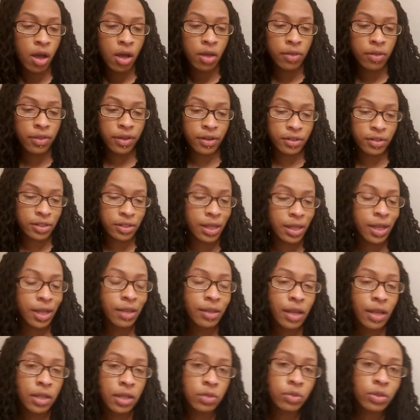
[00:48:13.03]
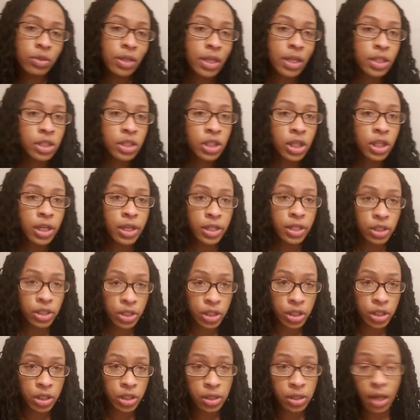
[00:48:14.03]
they're saying that's what that change
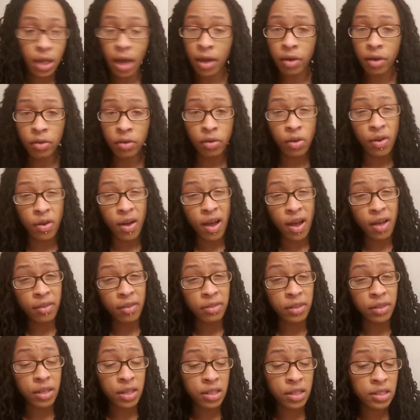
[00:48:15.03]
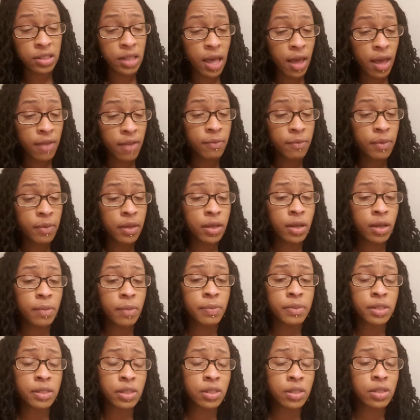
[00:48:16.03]
is. I don't know how things have been up
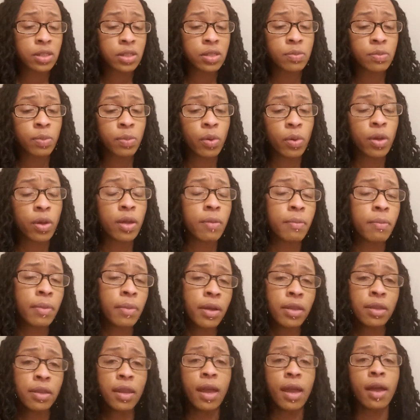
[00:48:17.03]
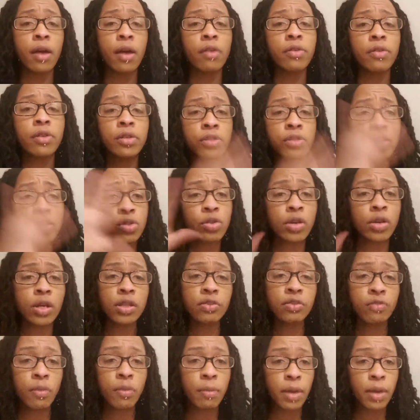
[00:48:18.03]
until this point, but now there's a
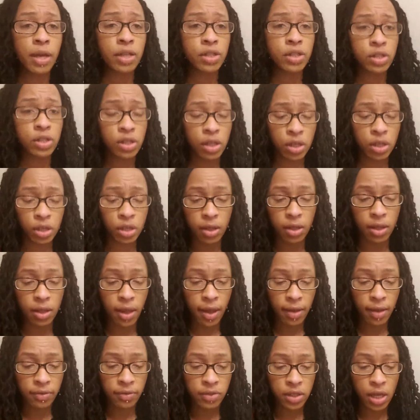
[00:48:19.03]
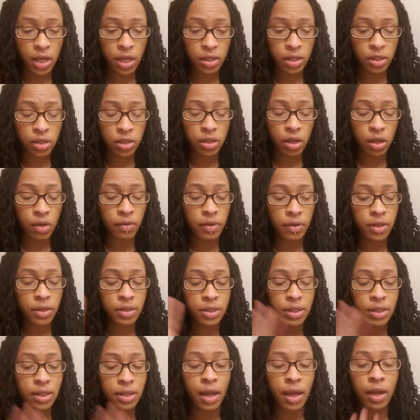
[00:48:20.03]
transformation in your life, Sagittarius.
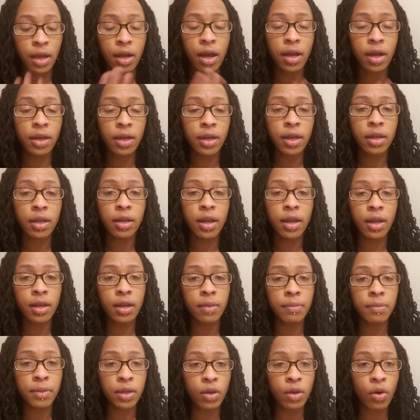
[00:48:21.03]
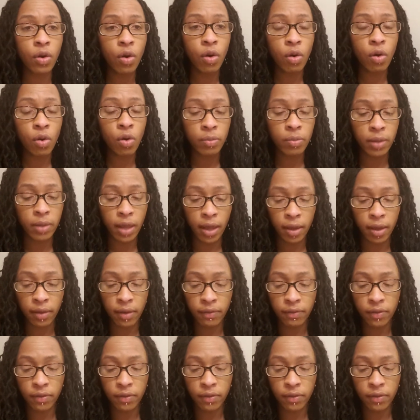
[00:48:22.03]
And that, again, that could be your home life.